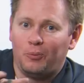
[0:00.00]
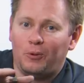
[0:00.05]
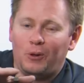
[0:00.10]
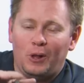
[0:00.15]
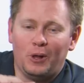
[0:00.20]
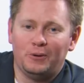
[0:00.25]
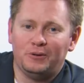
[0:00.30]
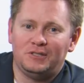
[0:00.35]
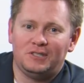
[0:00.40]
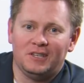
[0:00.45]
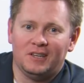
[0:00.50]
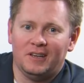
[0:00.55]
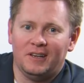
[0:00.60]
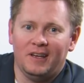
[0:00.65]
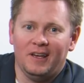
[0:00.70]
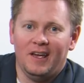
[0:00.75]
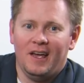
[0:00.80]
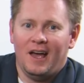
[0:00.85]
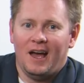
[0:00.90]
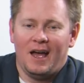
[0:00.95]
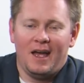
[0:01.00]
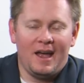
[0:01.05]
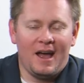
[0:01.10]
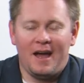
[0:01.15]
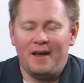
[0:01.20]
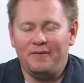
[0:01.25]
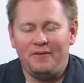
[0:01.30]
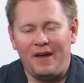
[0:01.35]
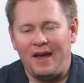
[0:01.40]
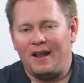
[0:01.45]
close to.
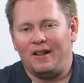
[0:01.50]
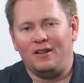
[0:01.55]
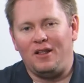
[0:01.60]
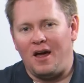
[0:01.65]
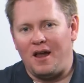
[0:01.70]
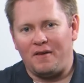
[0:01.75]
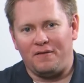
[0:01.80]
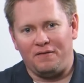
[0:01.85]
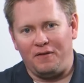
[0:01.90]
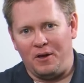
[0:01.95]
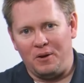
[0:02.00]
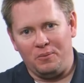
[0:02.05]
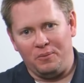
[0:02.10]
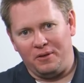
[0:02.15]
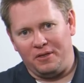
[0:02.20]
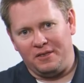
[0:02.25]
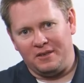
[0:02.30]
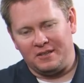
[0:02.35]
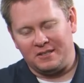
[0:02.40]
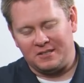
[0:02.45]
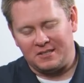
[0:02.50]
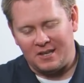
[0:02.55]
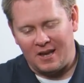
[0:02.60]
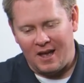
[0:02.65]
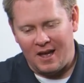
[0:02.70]
I've had a lot of fun with this.